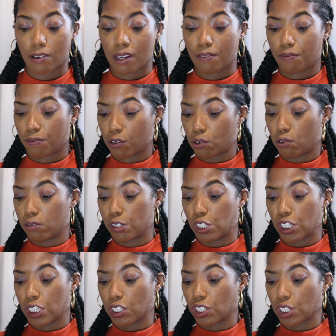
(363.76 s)
grapefruit,
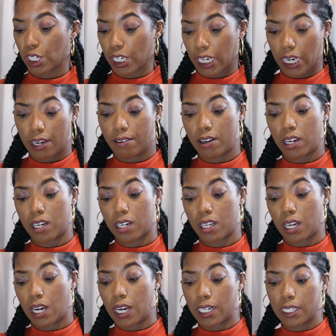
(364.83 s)
ginger, carrot,
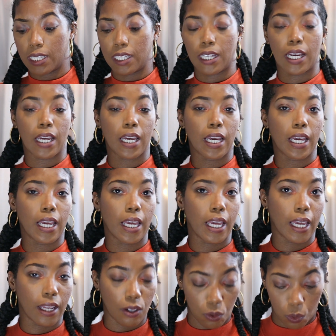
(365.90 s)
honey,
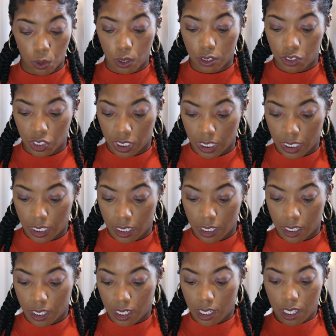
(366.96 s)
and orange in it.
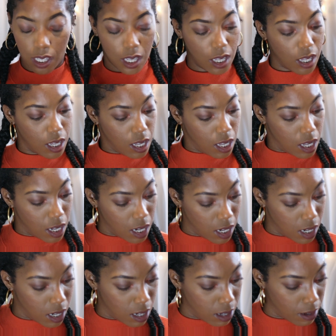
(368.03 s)

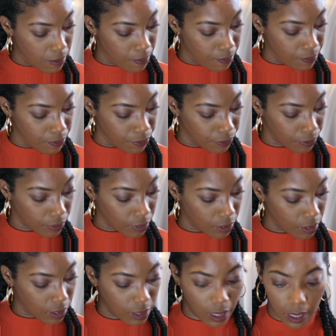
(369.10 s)
Um,
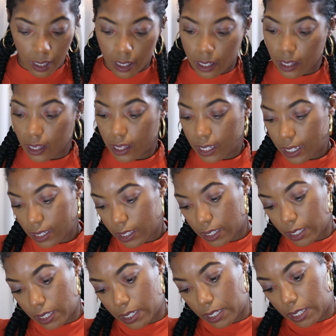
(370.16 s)
let's
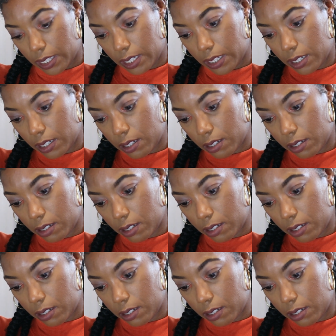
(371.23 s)
see.